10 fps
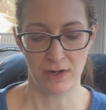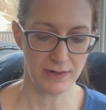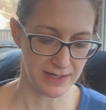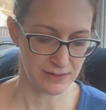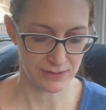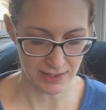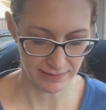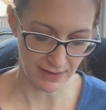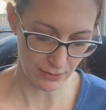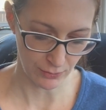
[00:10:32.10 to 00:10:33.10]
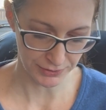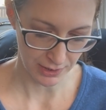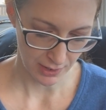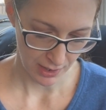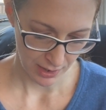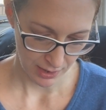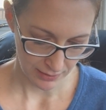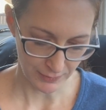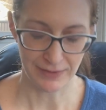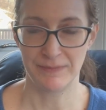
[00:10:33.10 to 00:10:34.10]
Okay, so it's not that old.
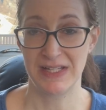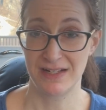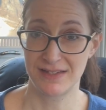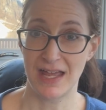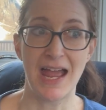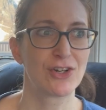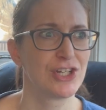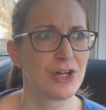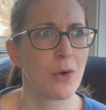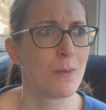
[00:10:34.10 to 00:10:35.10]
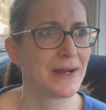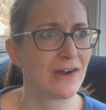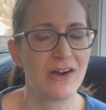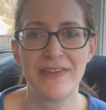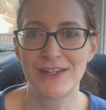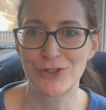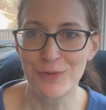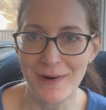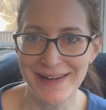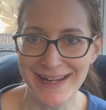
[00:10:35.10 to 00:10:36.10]
Well, it is actually not. Oh my God, that's
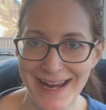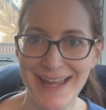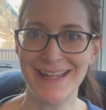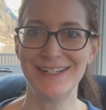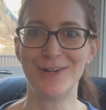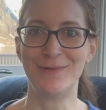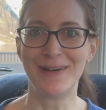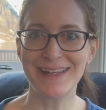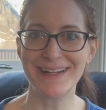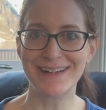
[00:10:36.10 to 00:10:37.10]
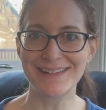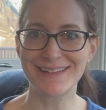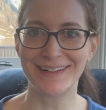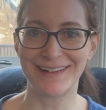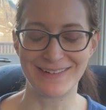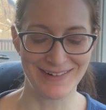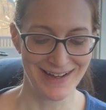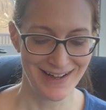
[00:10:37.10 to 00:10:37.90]
20 years ago.